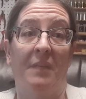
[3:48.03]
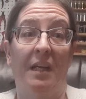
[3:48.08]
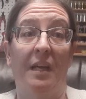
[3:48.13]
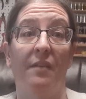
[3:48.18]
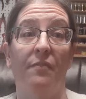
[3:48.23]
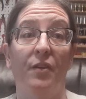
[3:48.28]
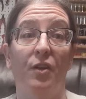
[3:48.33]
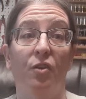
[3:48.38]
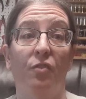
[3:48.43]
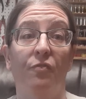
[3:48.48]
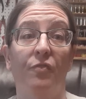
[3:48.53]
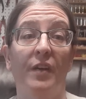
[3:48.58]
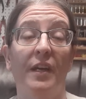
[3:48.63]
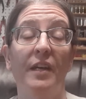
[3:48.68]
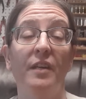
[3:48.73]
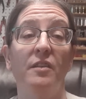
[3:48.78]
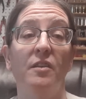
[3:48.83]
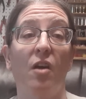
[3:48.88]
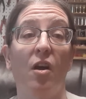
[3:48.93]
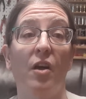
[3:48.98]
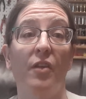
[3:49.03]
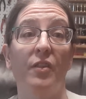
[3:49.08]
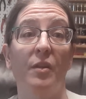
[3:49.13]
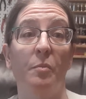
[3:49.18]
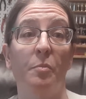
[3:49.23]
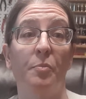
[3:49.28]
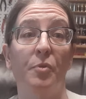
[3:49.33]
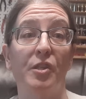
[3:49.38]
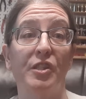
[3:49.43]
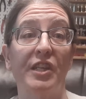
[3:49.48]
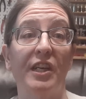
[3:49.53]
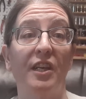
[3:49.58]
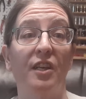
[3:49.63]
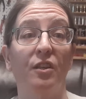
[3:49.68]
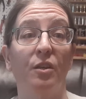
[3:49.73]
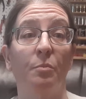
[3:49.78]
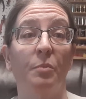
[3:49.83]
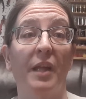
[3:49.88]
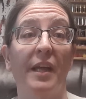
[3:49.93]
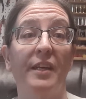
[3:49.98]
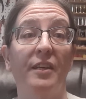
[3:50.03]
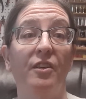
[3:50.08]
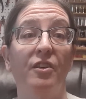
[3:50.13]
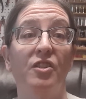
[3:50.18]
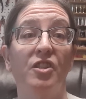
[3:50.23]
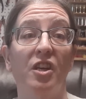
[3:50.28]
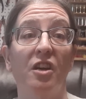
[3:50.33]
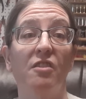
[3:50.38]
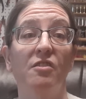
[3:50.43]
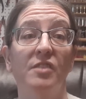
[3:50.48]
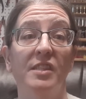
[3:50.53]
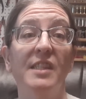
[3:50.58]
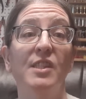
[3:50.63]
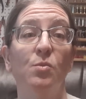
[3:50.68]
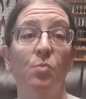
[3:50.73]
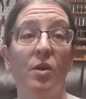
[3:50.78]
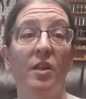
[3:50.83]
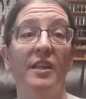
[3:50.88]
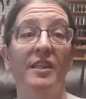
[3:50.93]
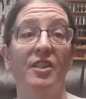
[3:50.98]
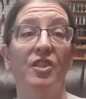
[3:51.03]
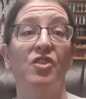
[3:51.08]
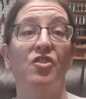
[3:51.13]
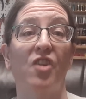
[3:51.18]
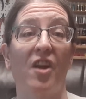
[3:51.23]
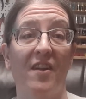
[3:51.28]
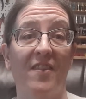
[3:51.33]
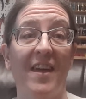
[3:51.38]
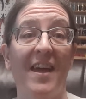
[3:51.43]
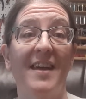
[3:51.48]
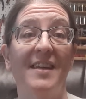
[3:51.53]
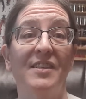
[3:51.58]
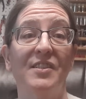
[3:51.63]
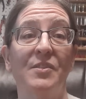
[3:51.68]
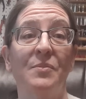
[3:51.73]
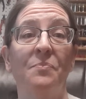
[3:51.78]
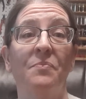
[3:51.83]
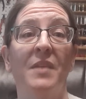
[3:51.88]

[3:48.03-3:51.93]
If it'll fit on the particular blank you chose, he's willing to try that.